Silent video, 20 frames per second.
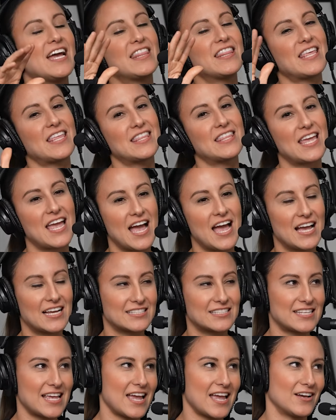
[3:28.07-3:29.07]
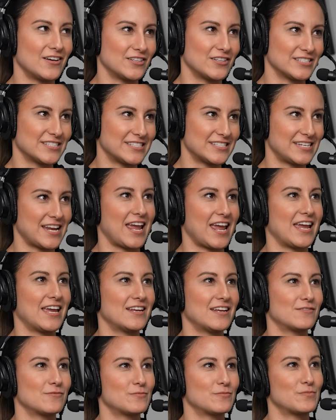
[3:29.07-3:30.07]
And then the exhale
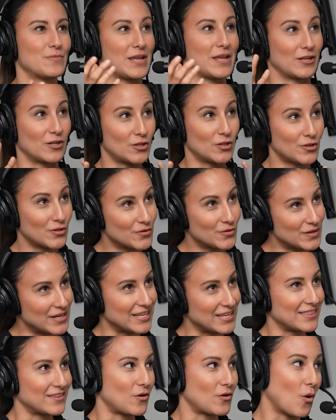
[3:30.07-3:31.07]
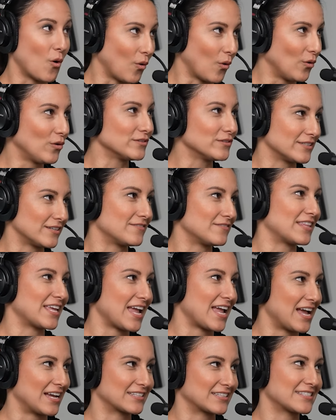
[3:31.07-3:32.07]
state, including the hold of
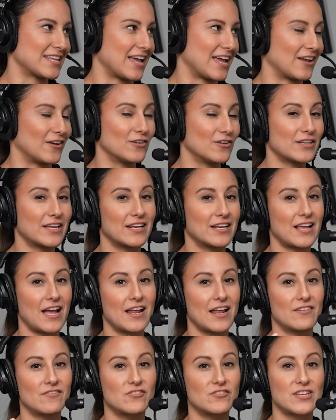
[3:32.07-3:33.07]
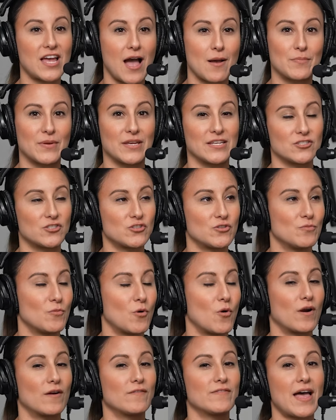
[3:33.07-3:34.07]
the exhale, can kind of tap into
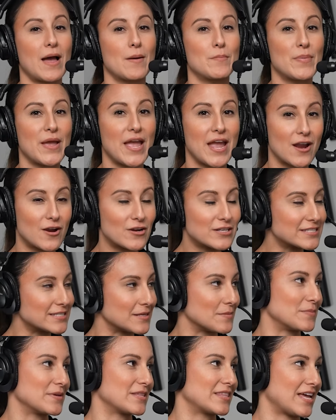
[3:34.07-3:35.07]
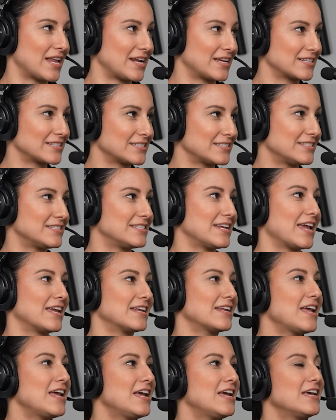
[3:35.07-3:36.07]
more of that parasympathetic
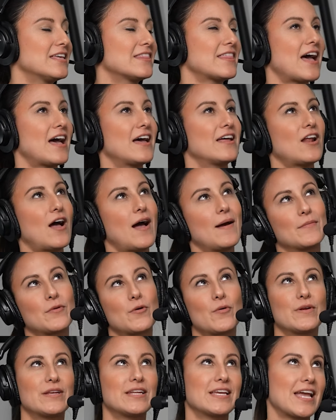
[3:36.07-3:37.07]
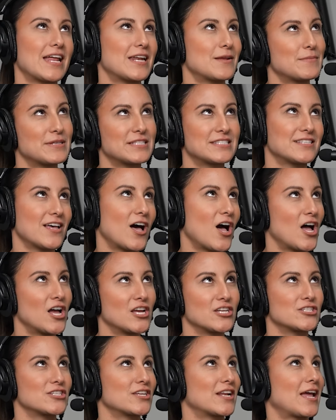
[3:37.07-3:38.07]
state that I'm going to get a
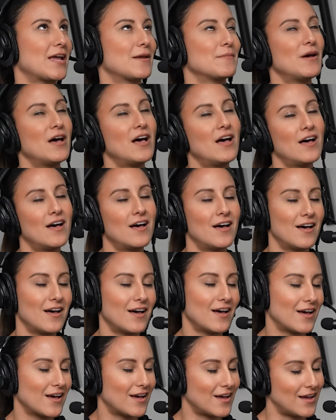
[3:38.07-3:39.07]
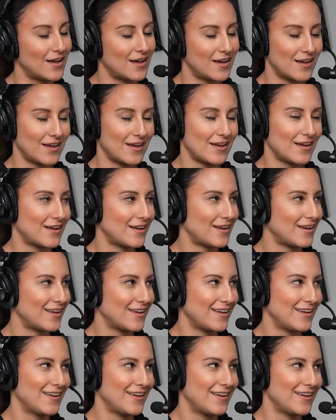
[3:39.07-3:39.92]
massage and I'm, ah, yeah.